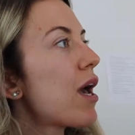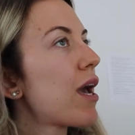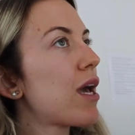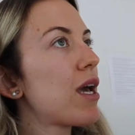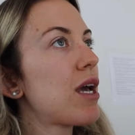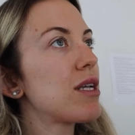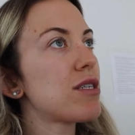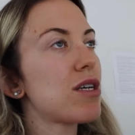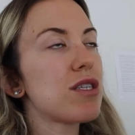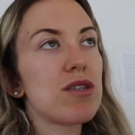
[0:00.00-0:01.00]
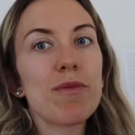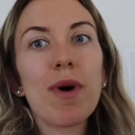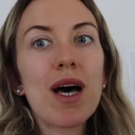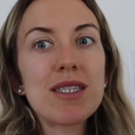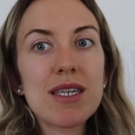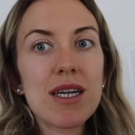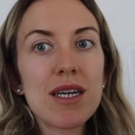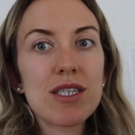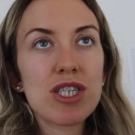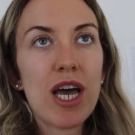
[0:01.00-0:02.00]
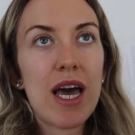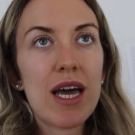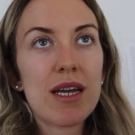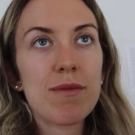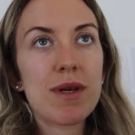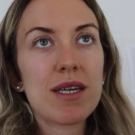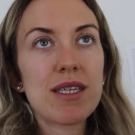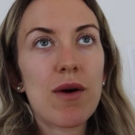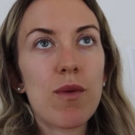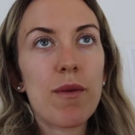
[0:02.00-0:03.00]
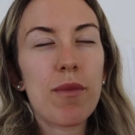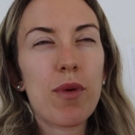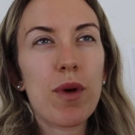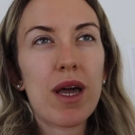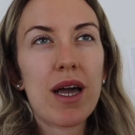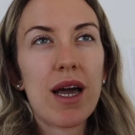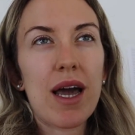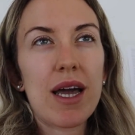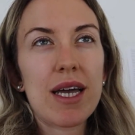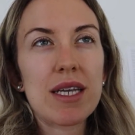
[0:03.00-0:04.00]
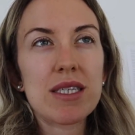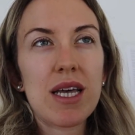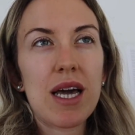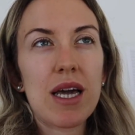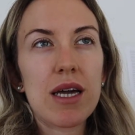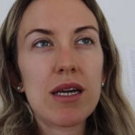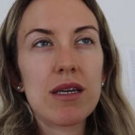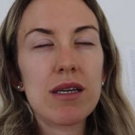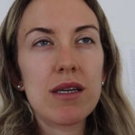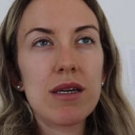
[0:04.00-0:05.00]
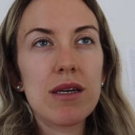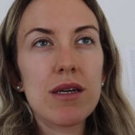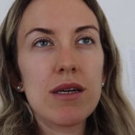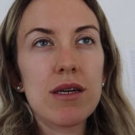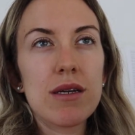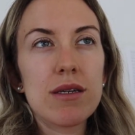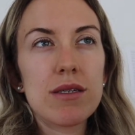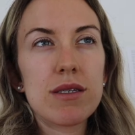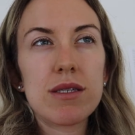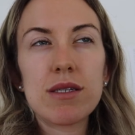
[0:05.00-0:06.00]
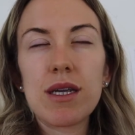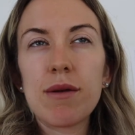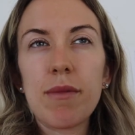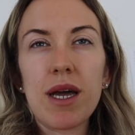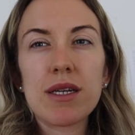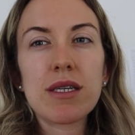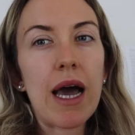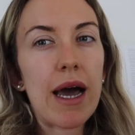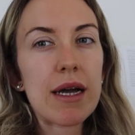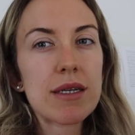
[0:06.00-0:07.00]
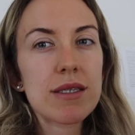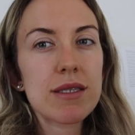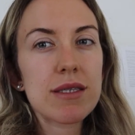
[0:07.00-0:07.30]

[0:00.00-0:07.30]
and also deposited a check because at one point I guess I did my taxes